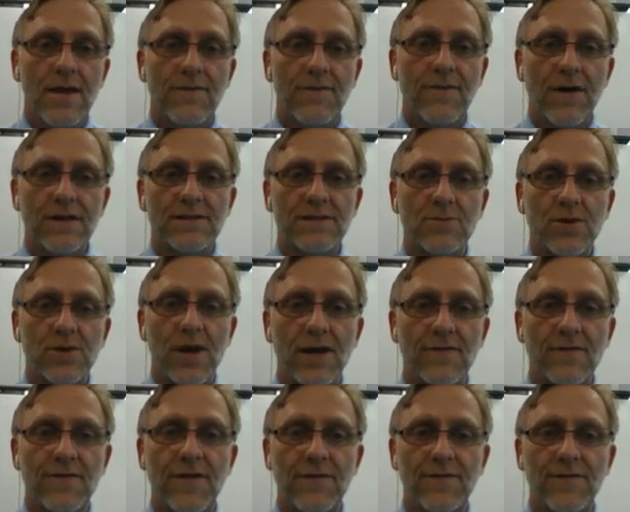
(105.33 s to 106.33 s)
If I
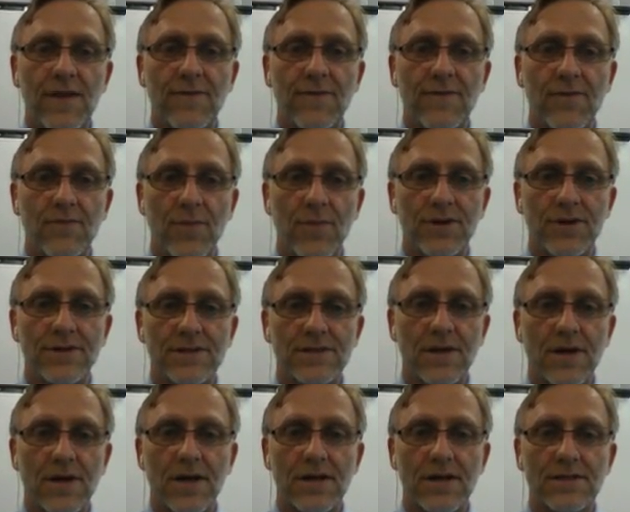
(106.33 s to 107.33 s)
subtract 50 from both
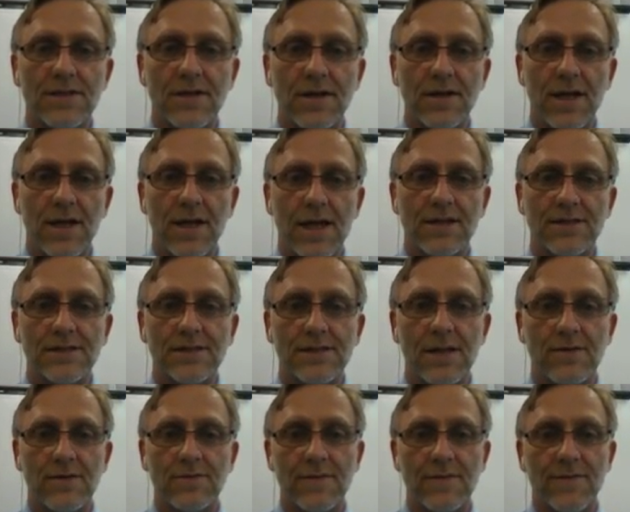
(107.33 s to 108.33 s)
sides, I get x is
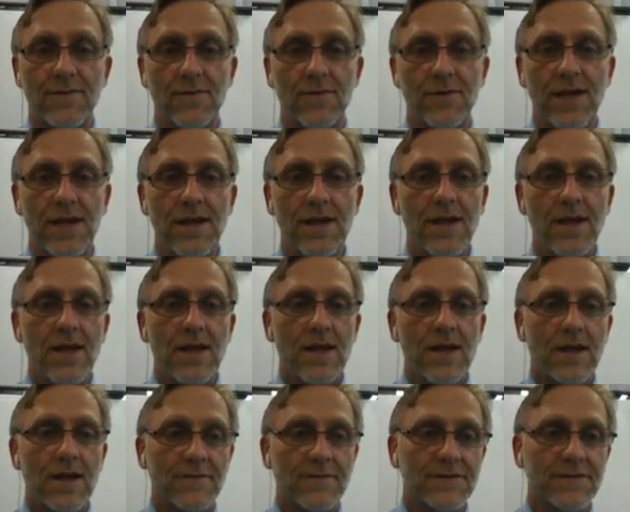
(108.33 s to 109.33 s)
equal to 40,
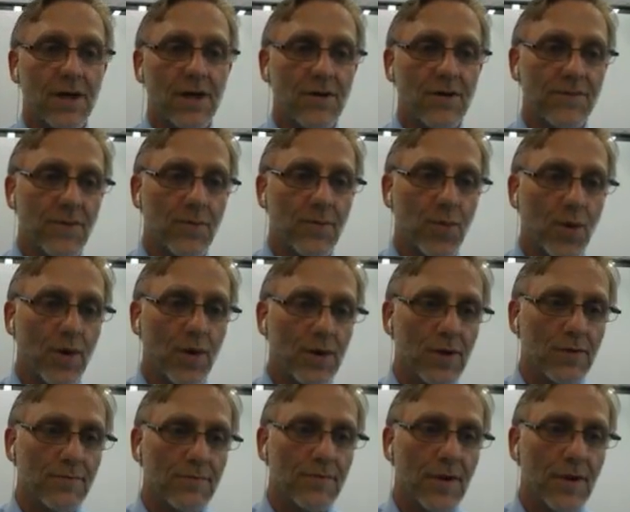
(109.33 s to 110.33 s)
and I've solved the
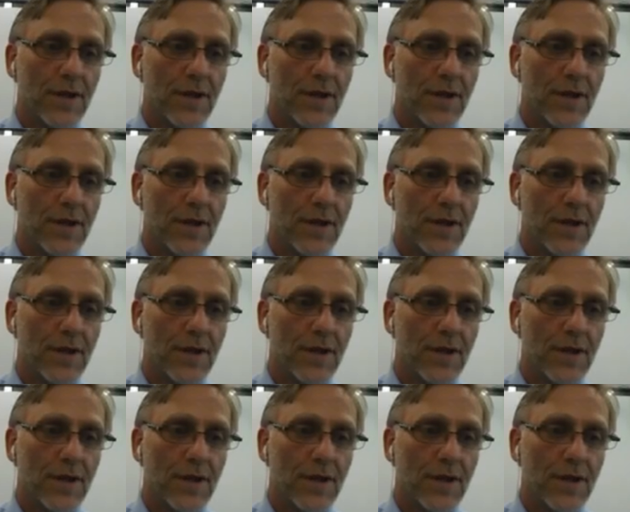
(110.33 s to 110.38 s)
problem.